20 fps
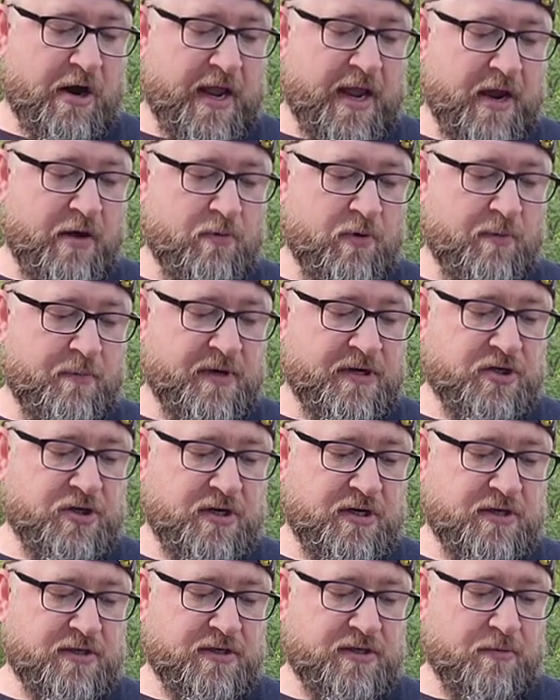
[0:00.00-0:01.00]
Our
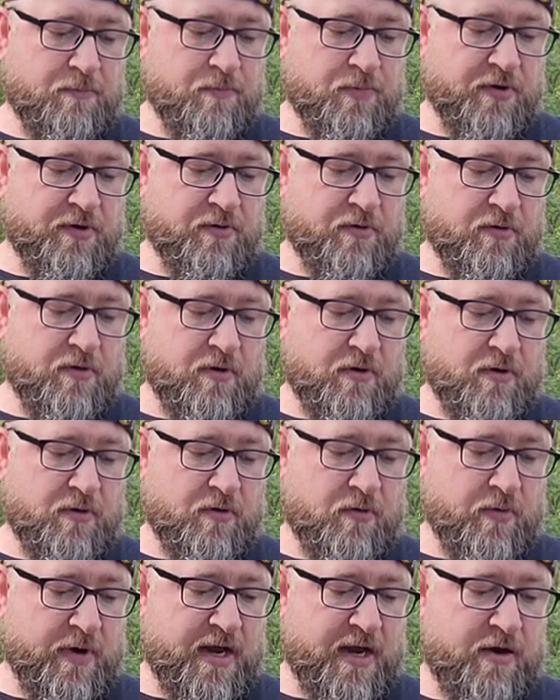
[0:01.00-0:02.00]
mission is to brew
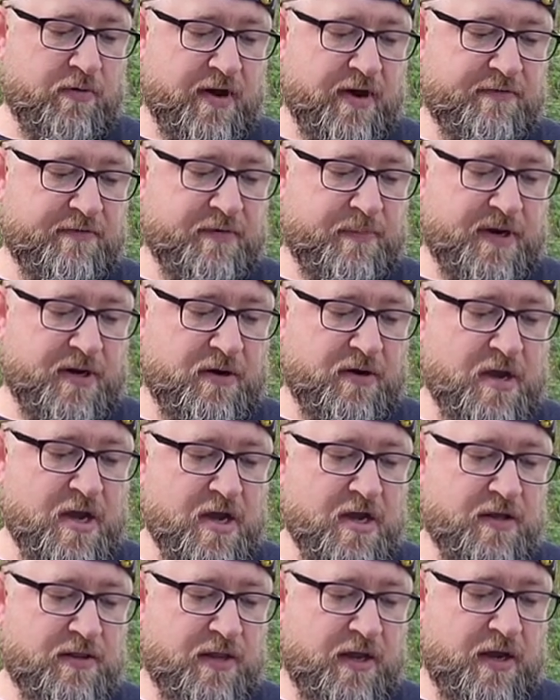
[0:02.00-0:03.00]
great craft beer
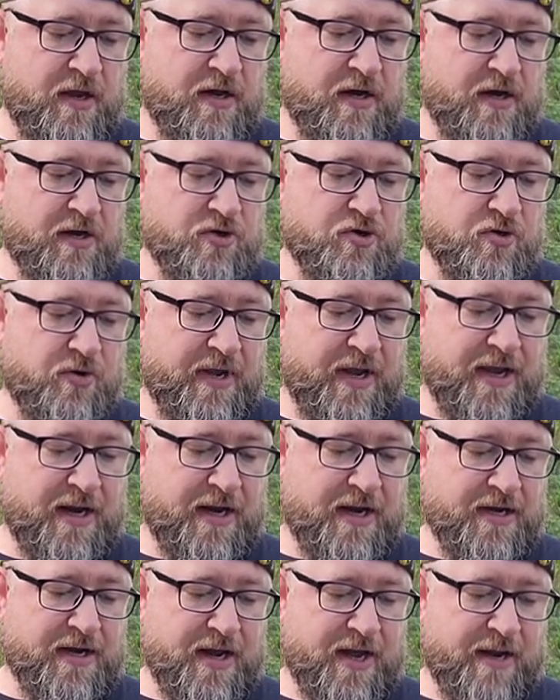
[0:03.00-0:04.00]
that you can enjoy
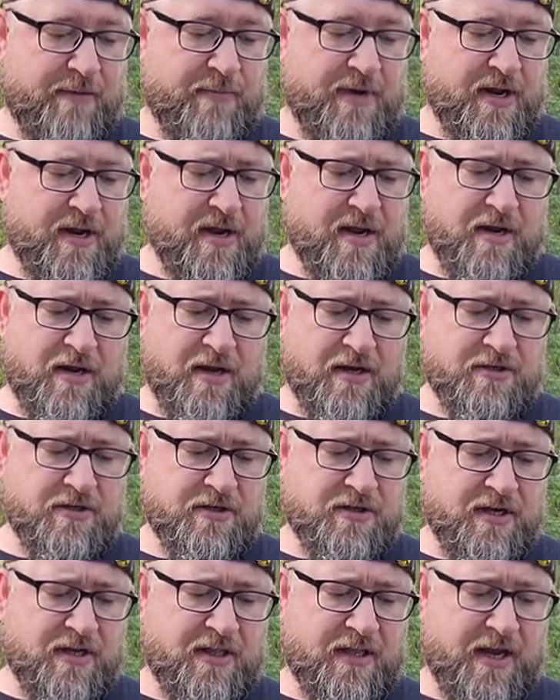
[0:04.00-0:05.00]
anytime, not
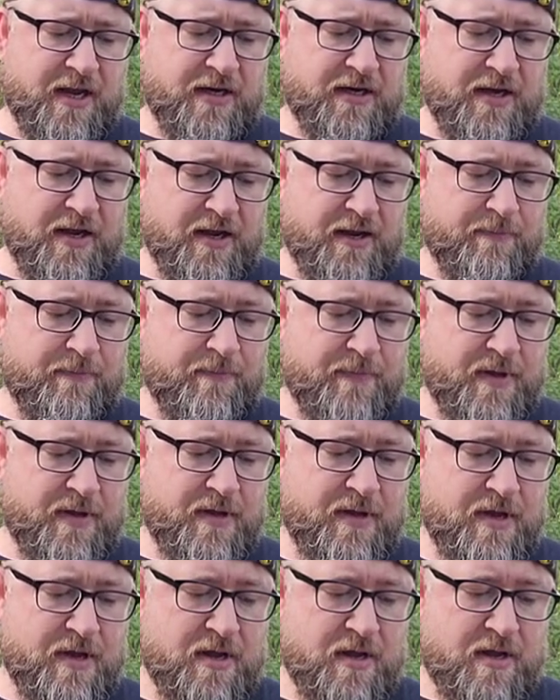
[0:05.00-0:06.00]
just on lake time.
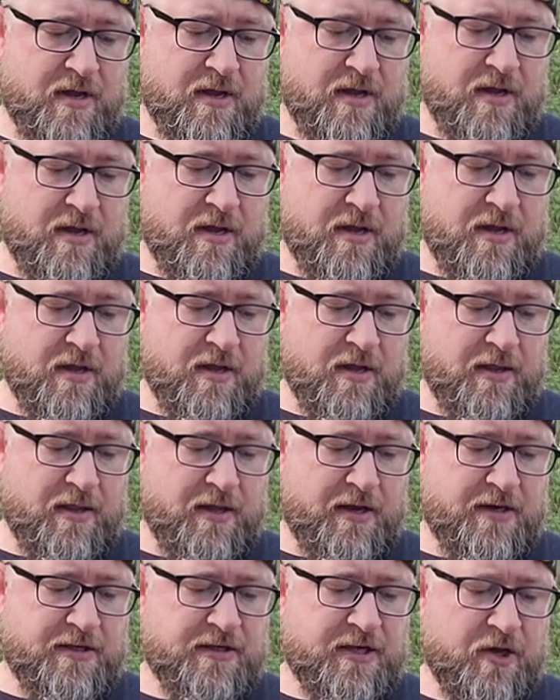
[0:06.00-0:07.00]

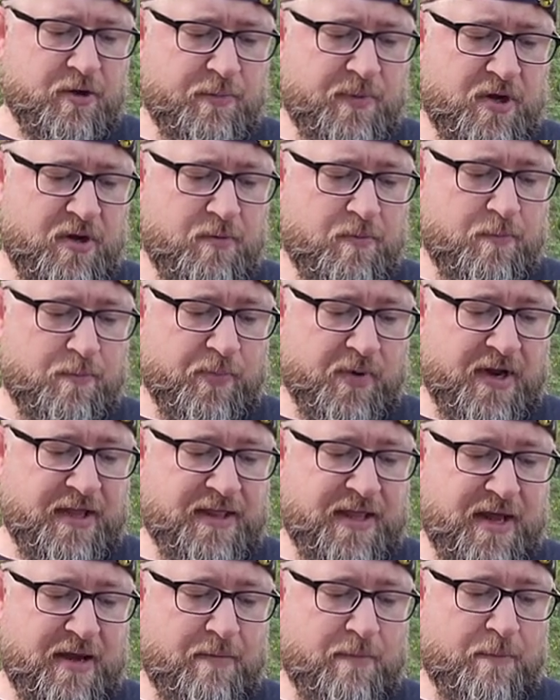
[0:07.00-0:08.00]
Let us help you bring
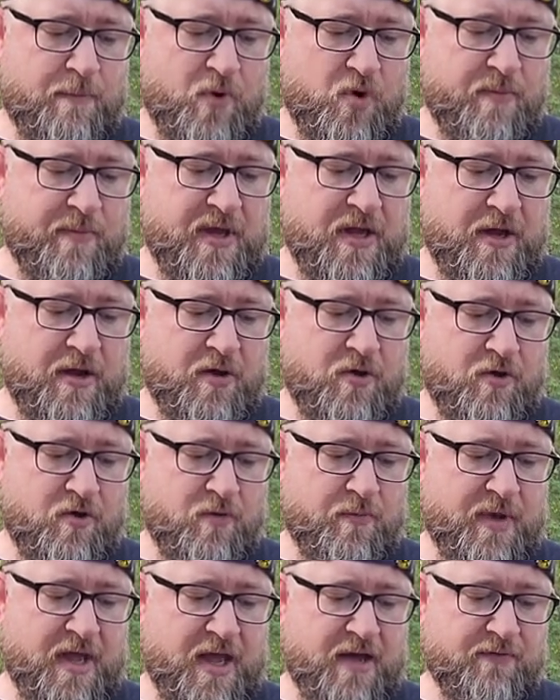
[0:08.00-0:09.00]
that moment
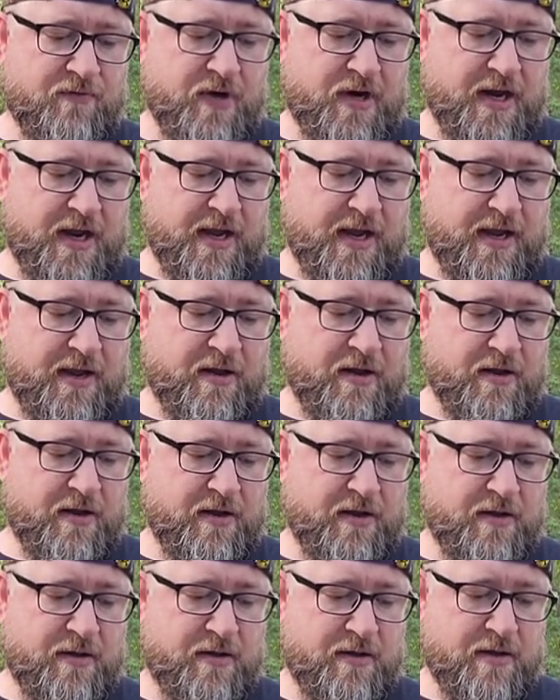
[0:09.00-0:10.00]
home every day.
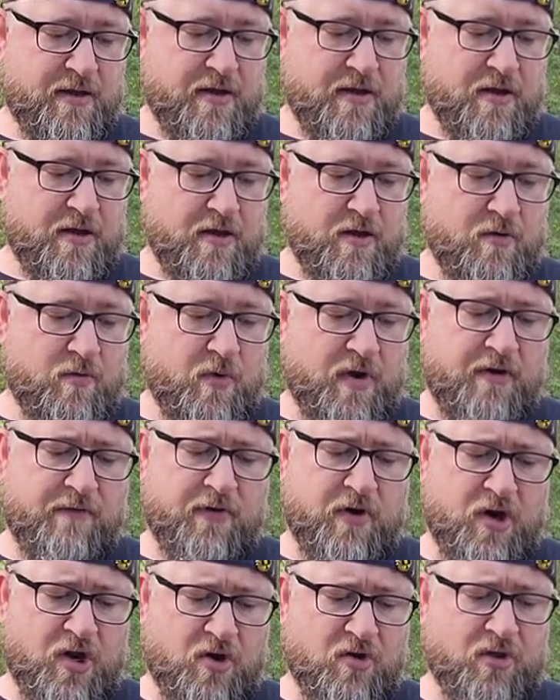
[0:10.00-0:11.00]

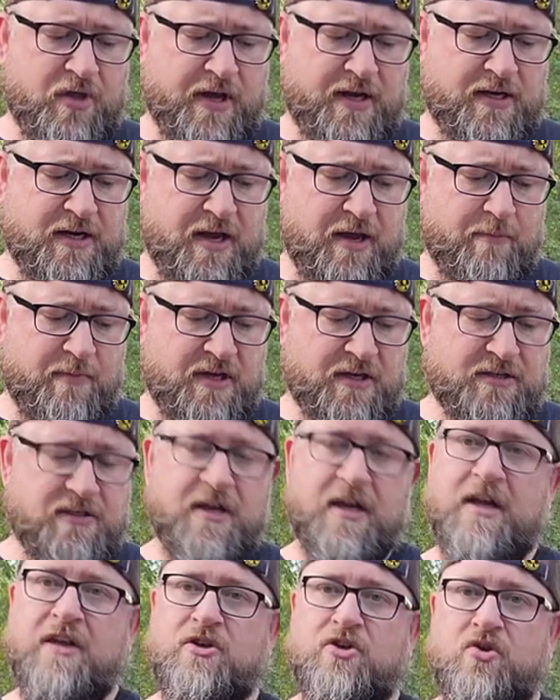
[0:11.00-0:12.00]
Whatever your lake time is,
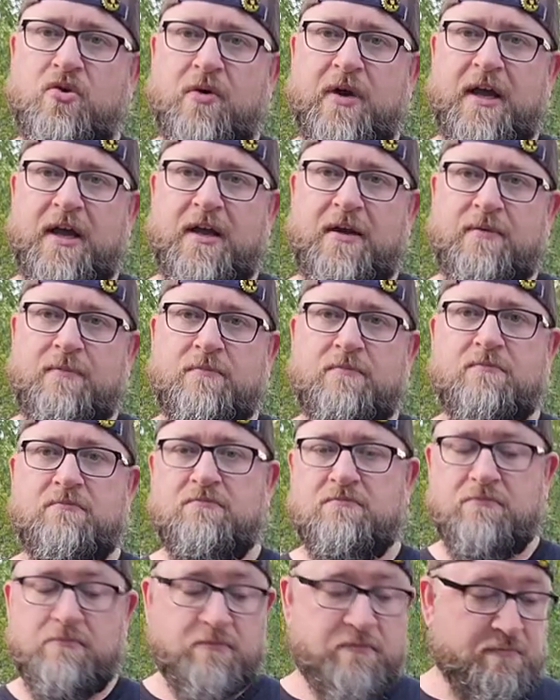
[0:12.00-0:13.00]
enjoy it.
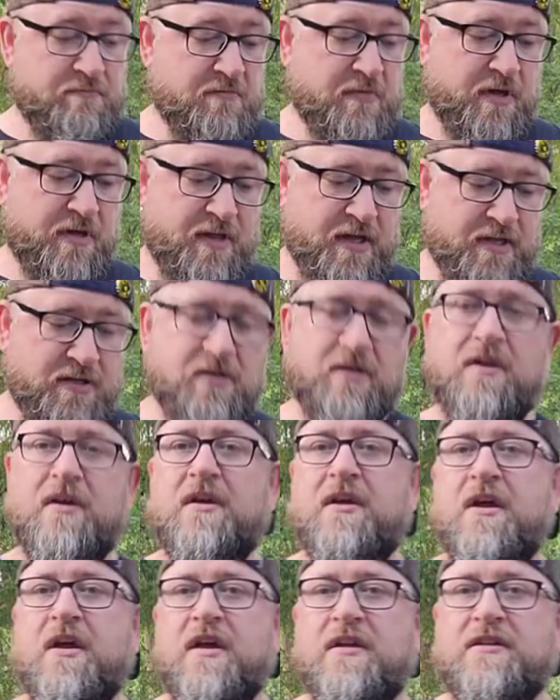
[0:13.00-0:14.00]
Well, that's,
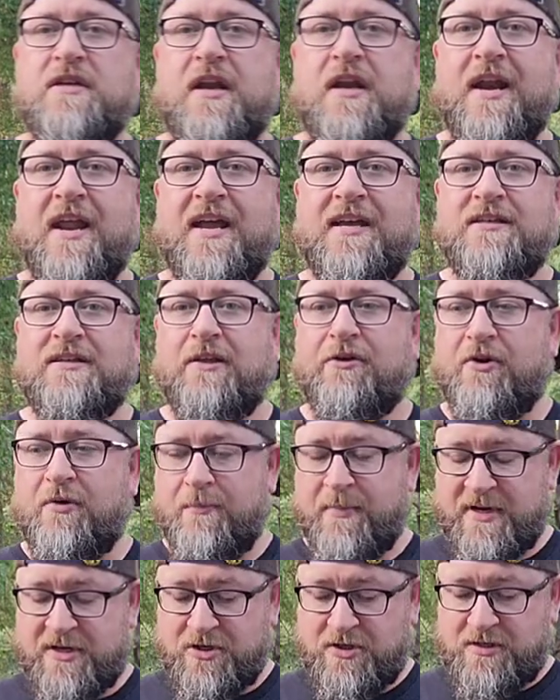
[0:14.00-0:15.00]
that's a nice little
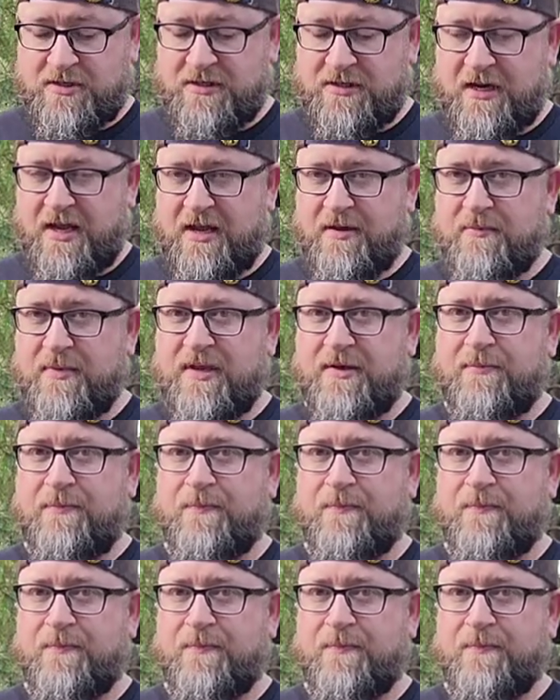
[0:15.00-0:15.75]
mission statement.